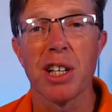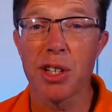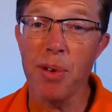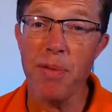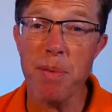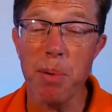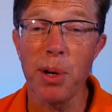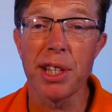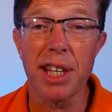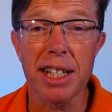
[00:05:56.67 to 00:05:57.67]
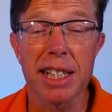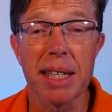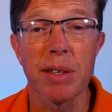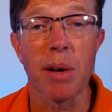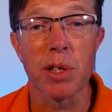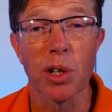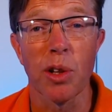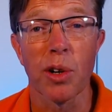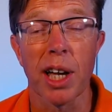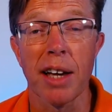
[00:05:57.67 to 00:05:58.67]
So if your boiler does keep going to
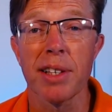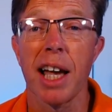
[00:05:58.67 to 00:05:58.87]
lockout